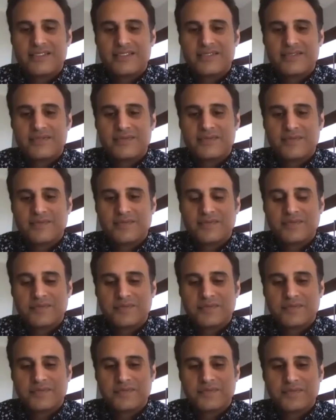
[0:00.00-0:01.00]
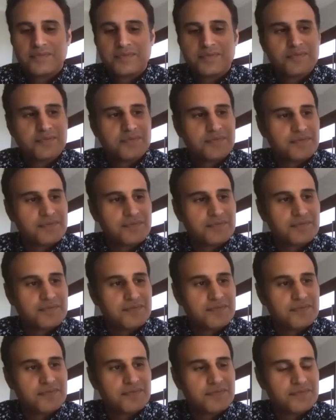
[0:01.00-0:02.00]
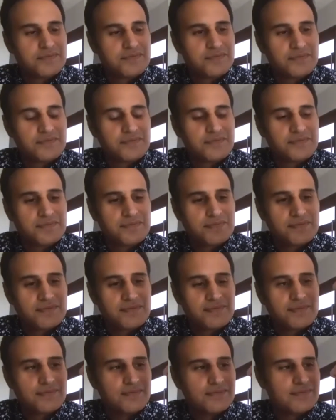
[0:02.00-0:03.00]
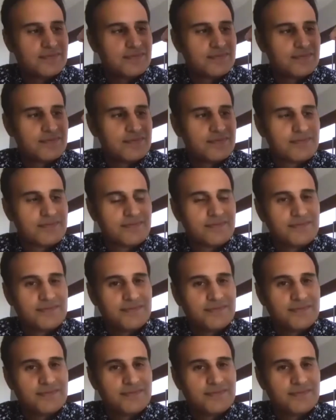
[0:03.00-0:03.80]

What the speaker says: The person shown says nothing.